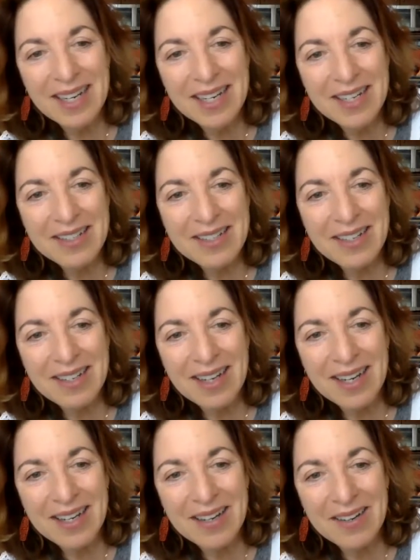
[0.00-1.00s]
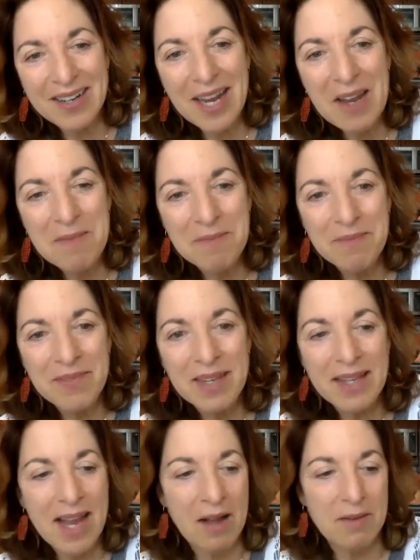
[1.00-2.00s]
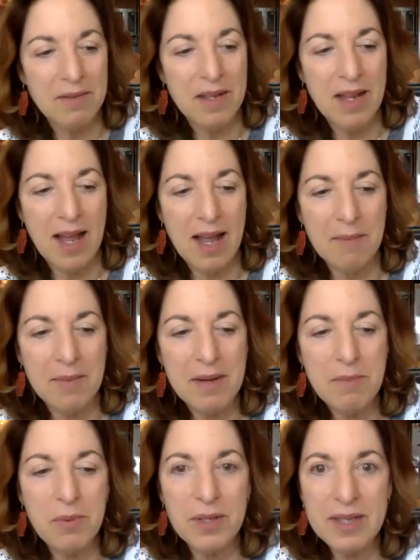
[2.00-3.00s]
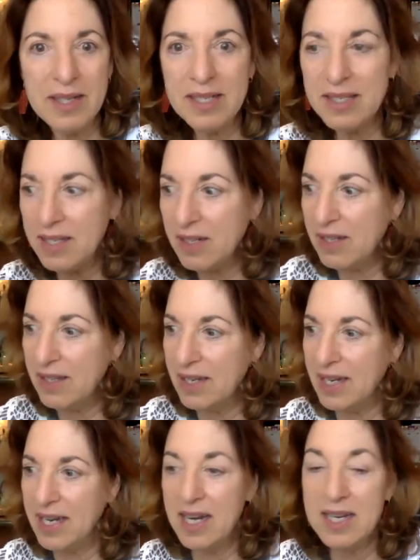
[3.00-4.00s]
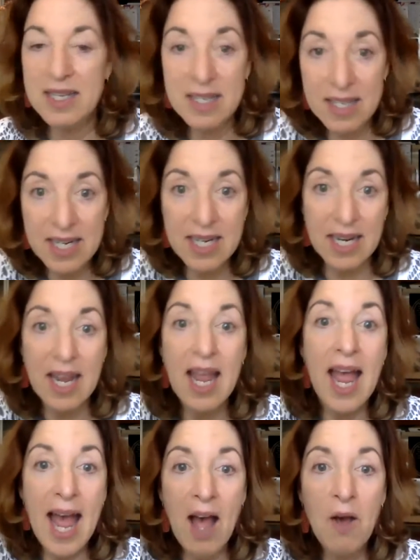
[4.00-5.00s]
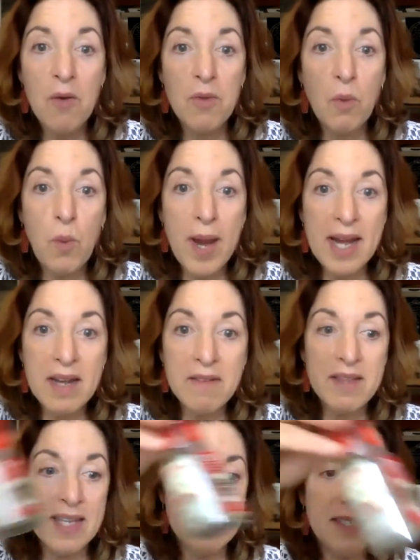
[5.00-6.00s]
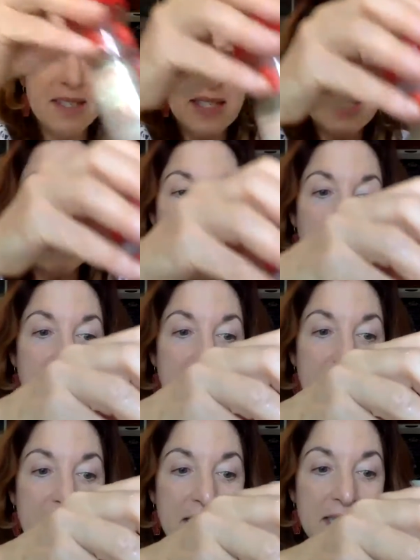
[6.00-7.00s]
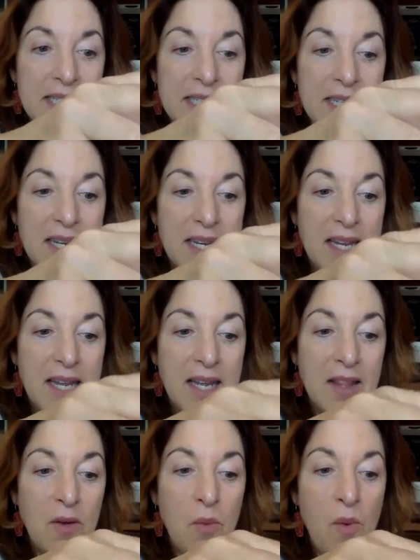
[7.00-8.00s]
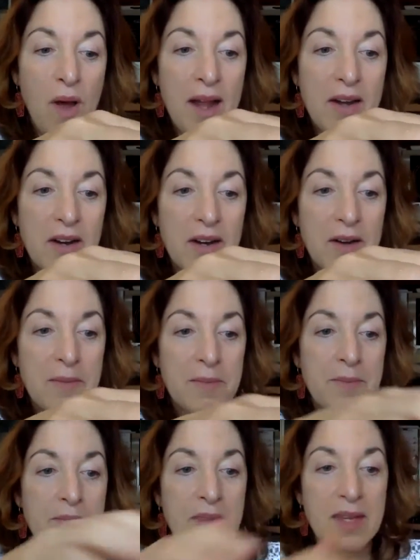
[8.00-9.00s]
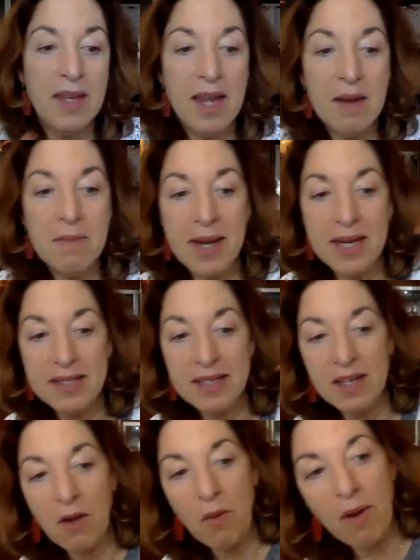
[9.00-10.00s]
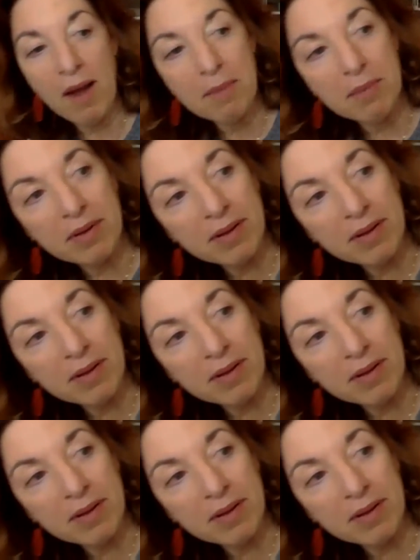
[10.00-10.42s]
Here's our line, okay? Now, I'm going to put this little thing in and see how the weight of this displaces the water and makes it go up.